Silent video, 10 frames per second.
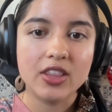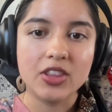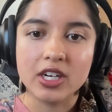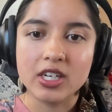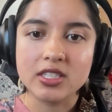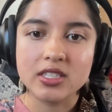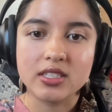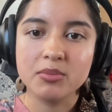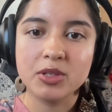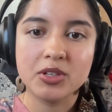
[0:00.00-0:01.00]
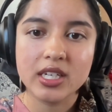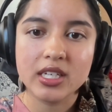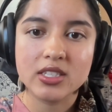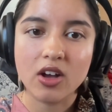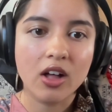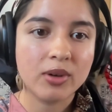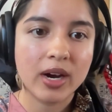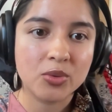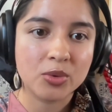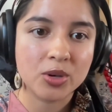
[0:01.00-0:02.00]
there's communities all
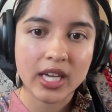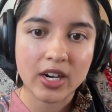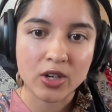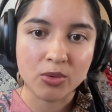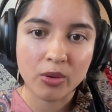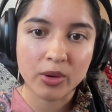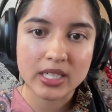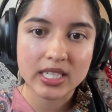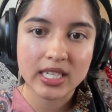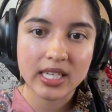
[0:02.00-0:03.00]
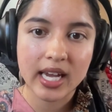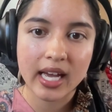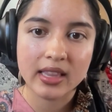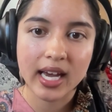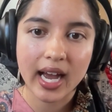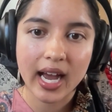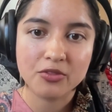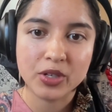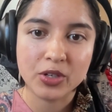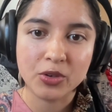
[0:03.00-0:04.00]
around the world that are growing tea and that have
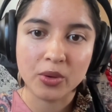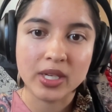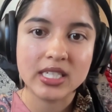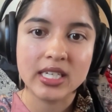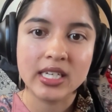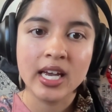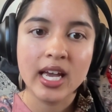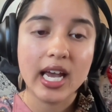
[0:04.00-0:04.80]
been growing tea